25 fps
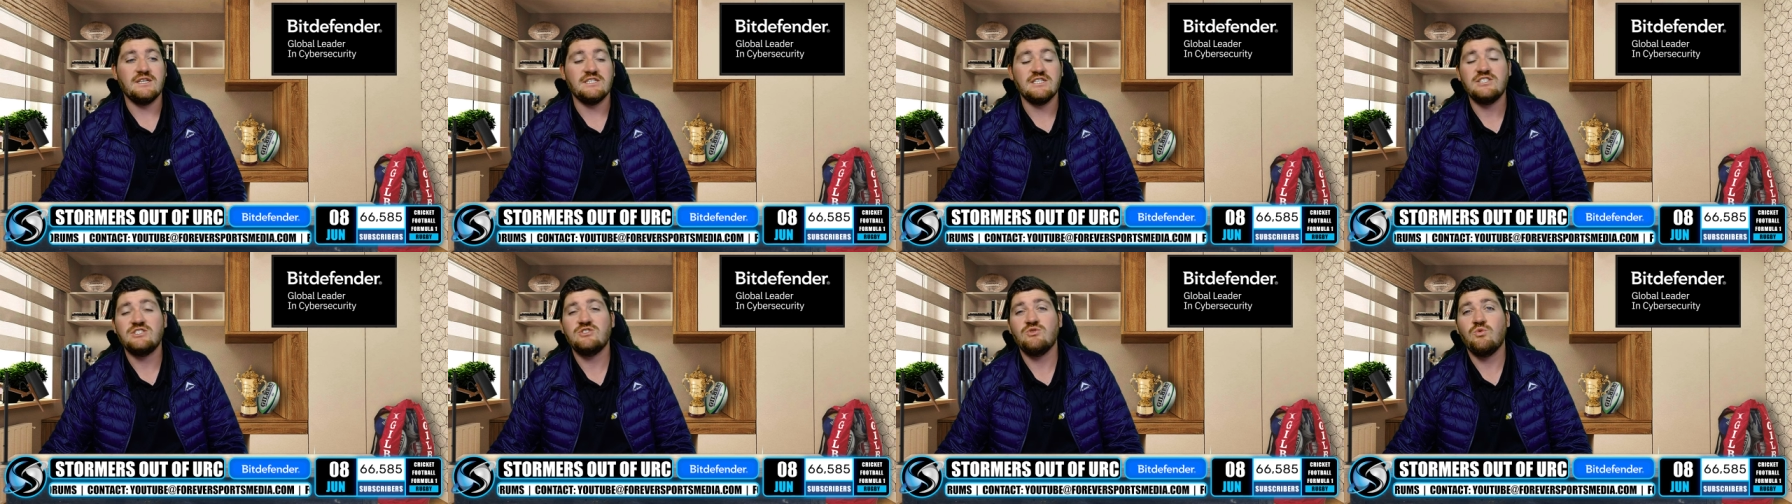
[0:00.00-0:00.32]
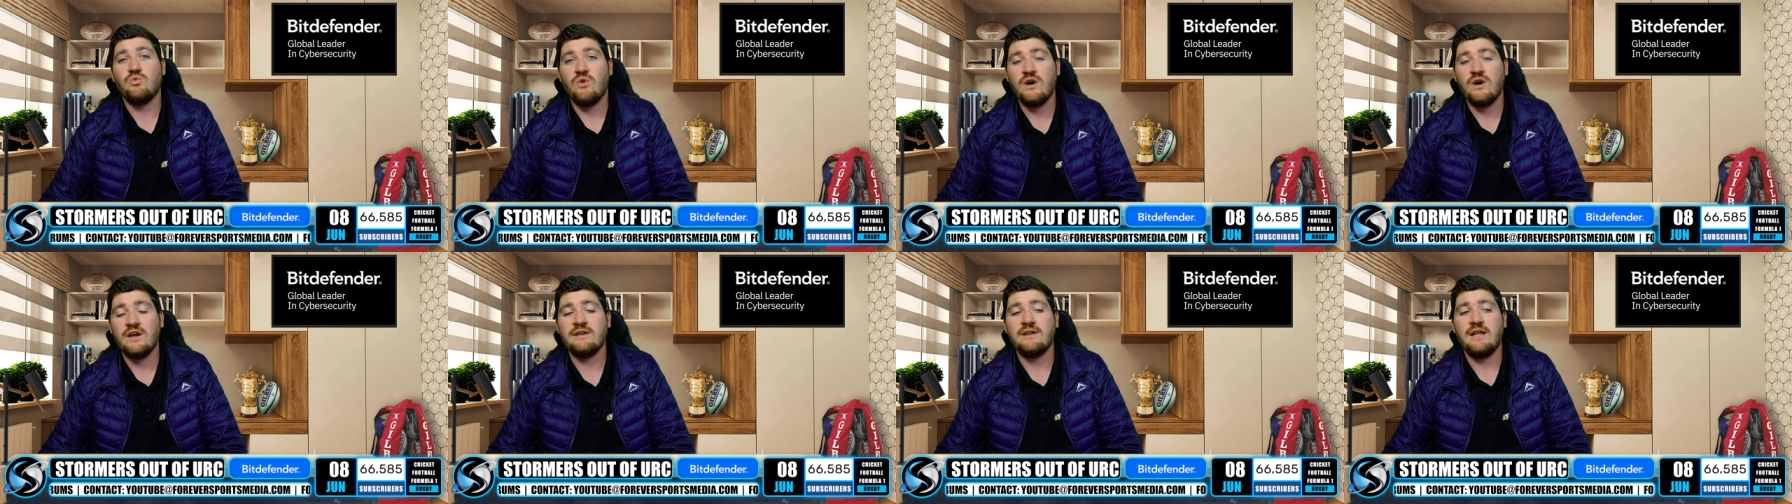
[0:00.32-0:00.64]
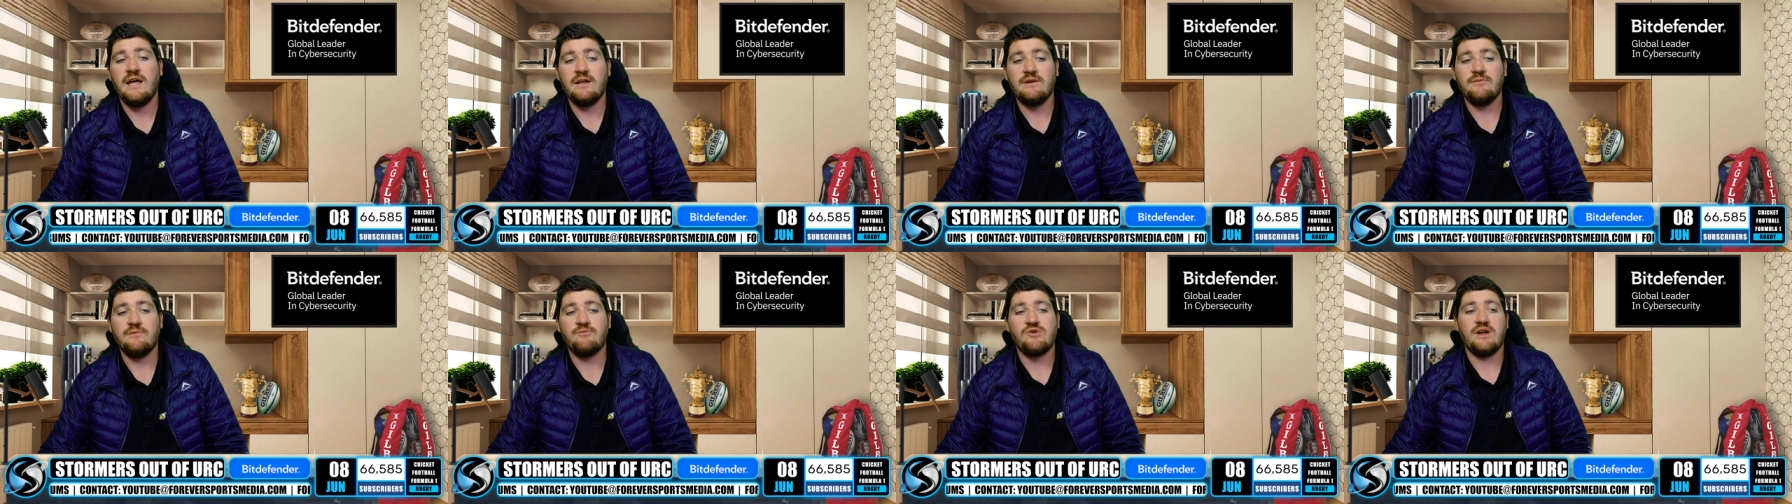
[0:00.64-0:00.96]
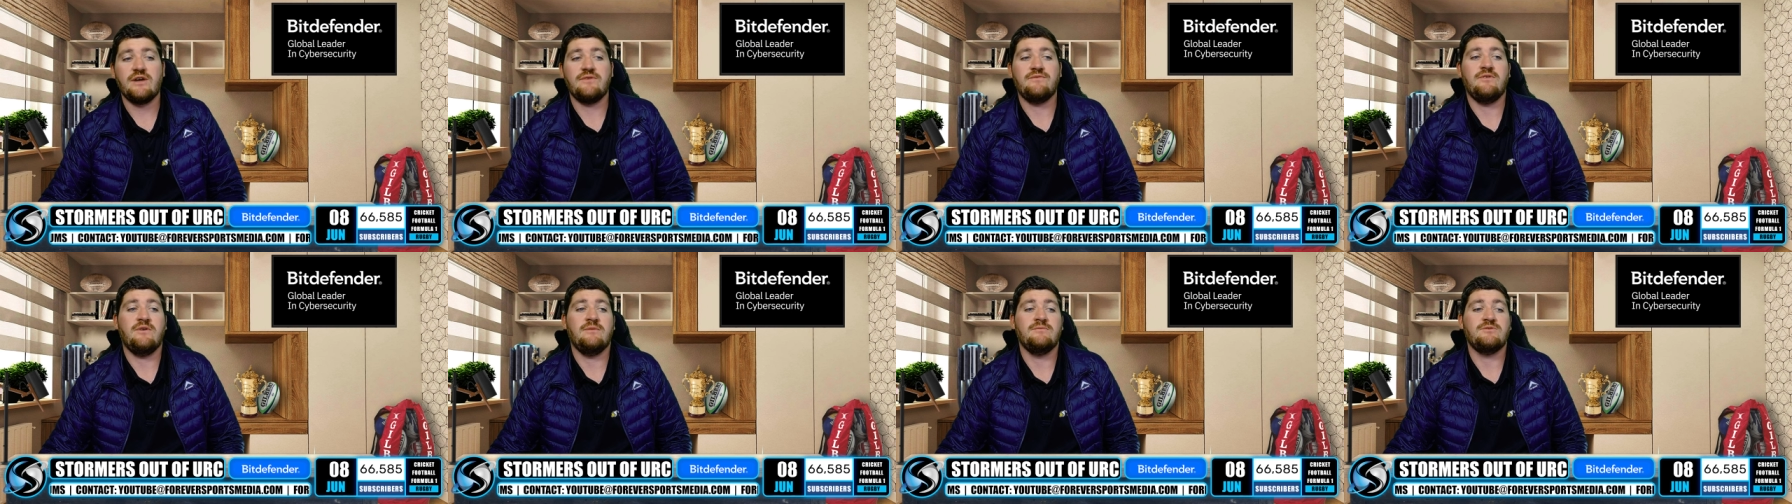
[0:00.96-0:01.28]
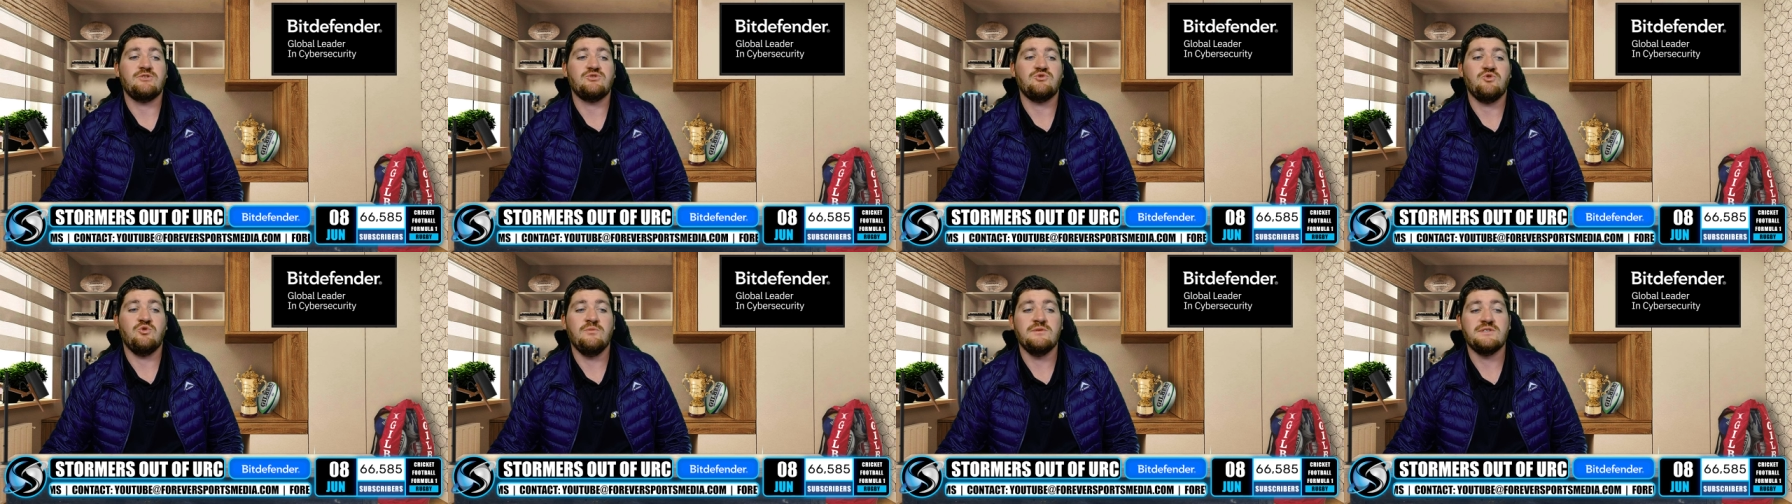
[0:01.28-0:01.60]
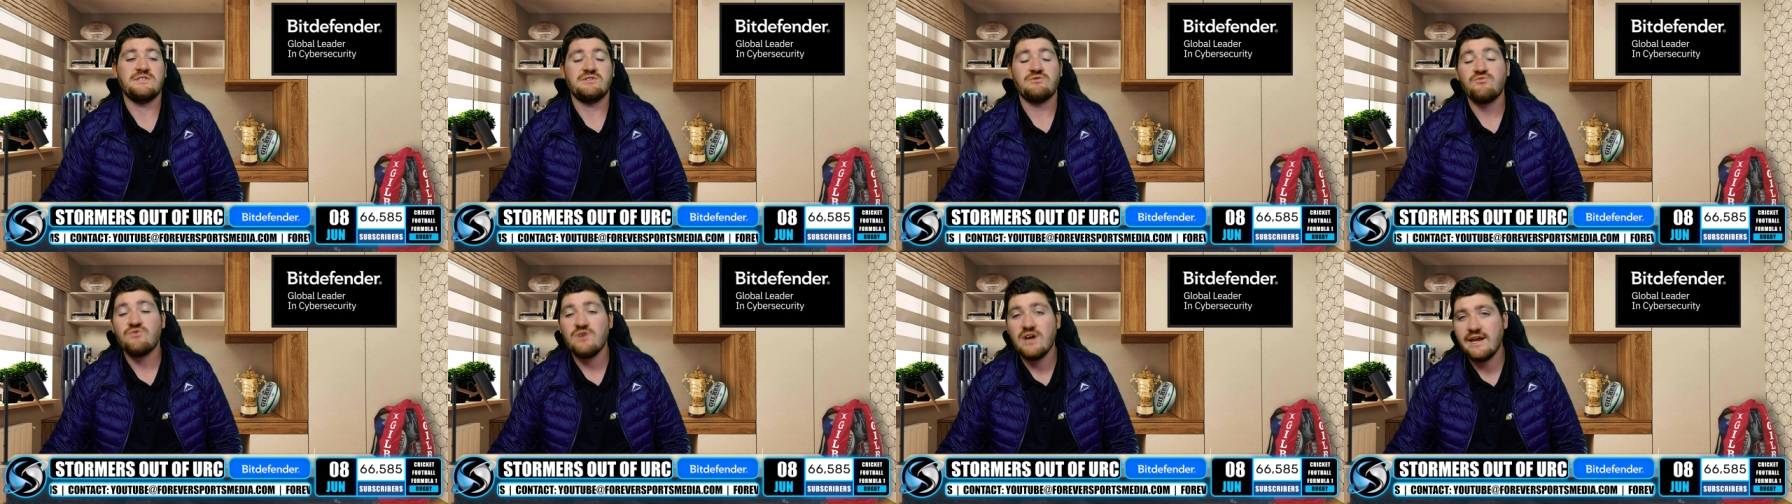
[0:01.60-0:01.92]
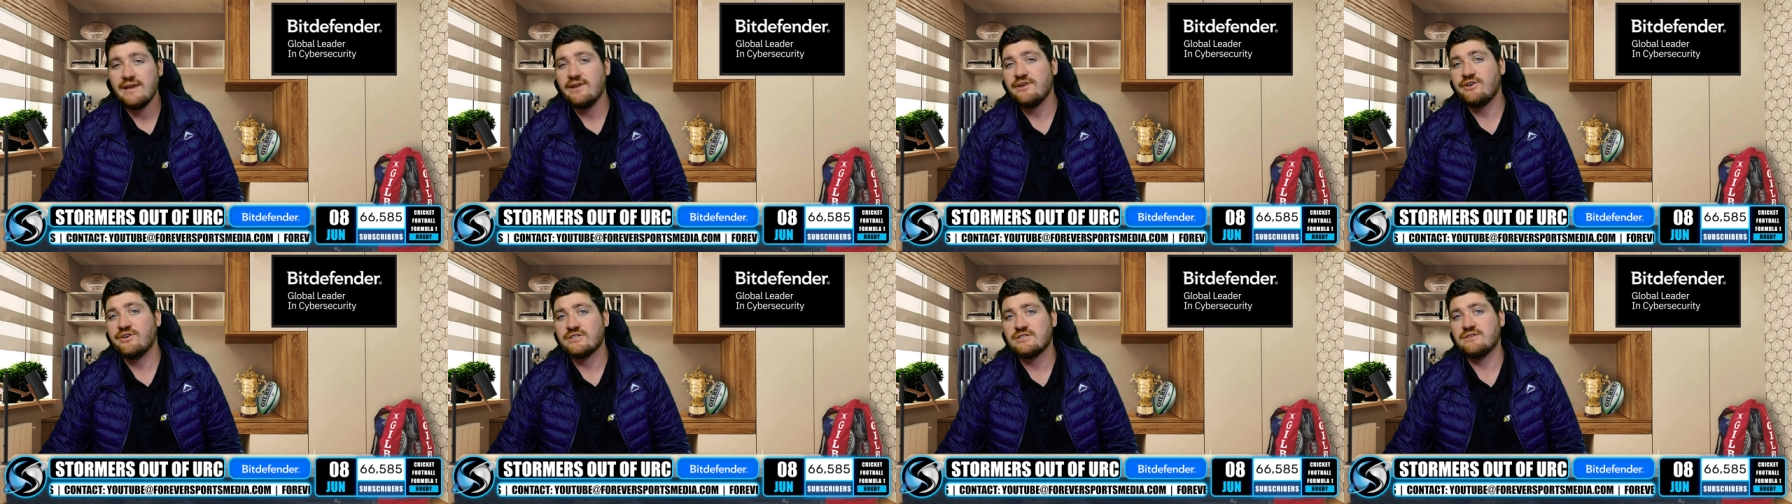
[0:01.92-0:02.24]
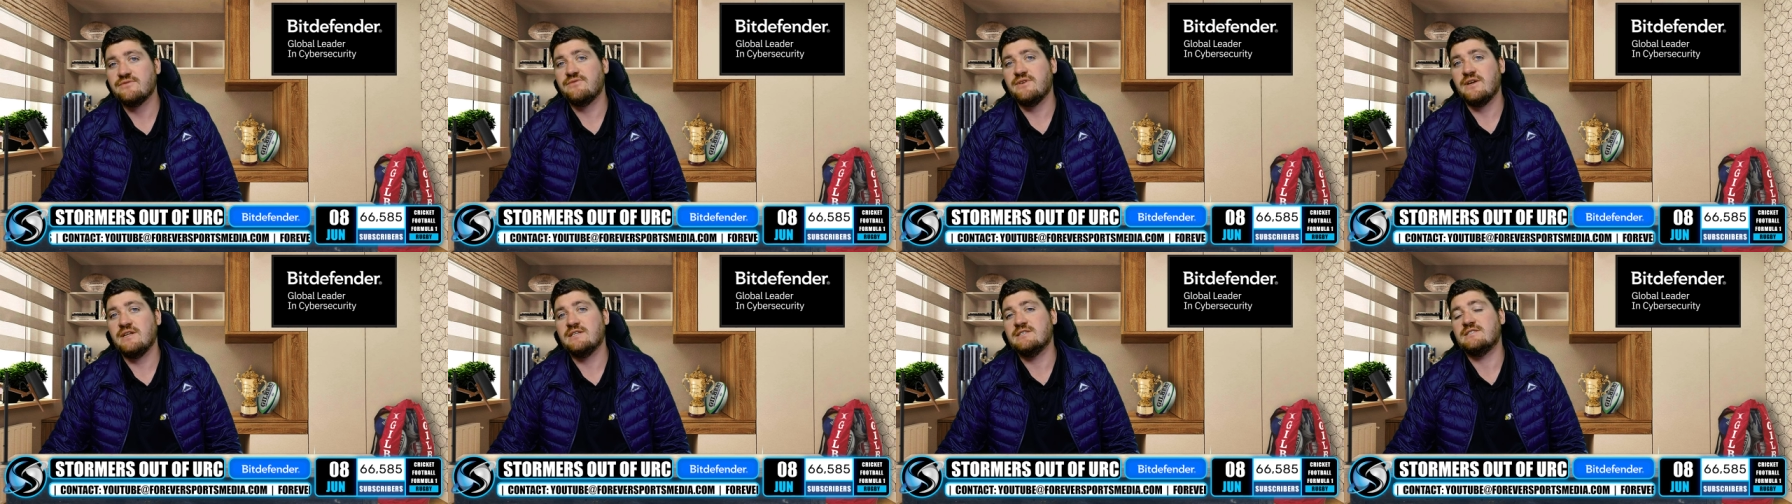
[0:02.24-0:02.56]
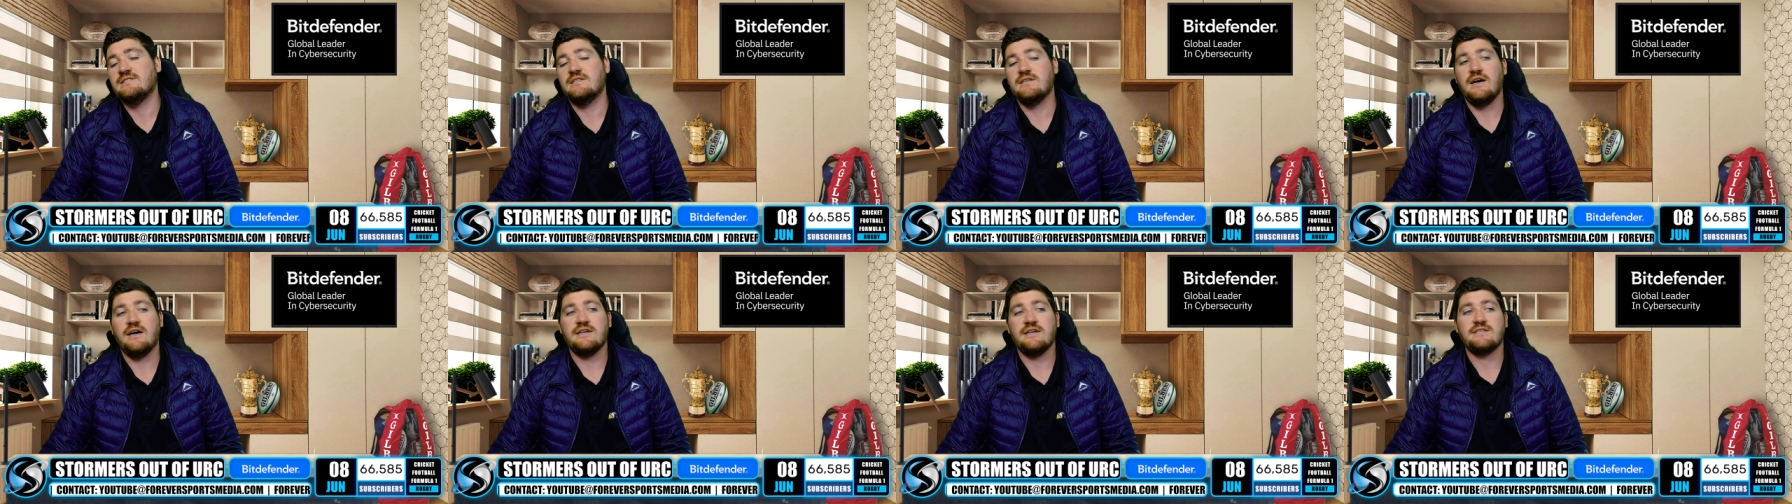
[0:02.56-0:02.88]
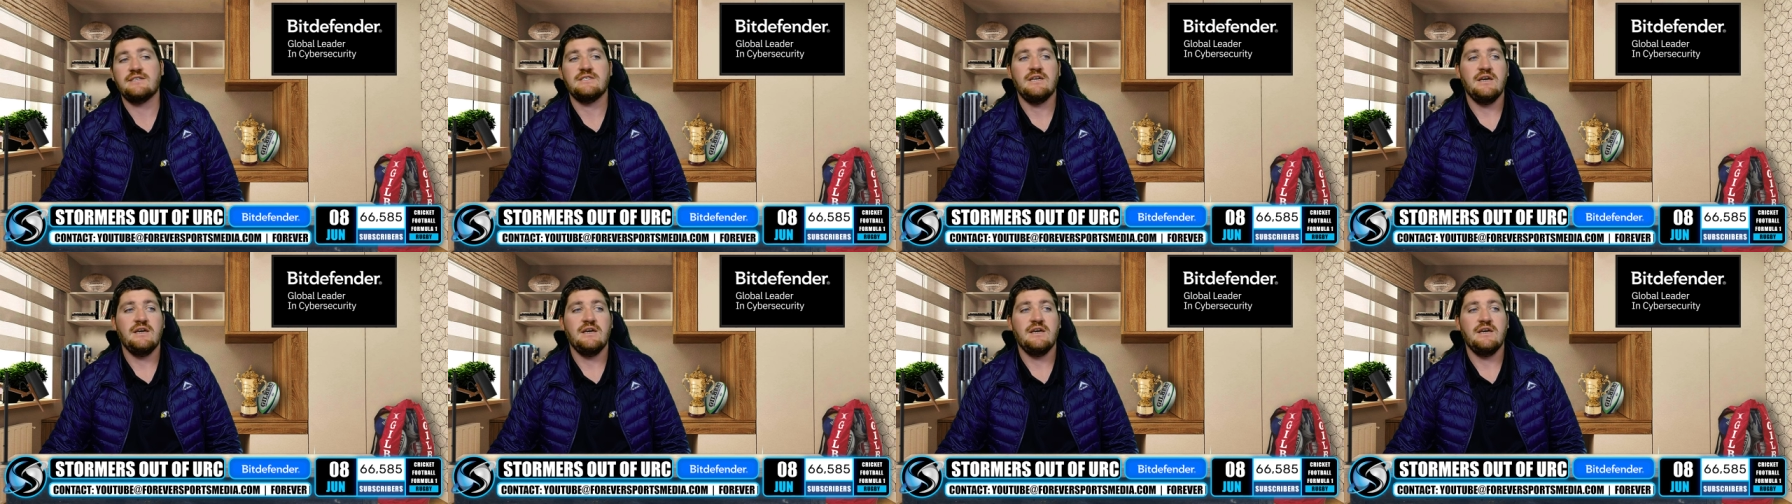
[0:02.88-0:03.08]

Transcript: Just the one line break from the Stormers. Really good defense tonight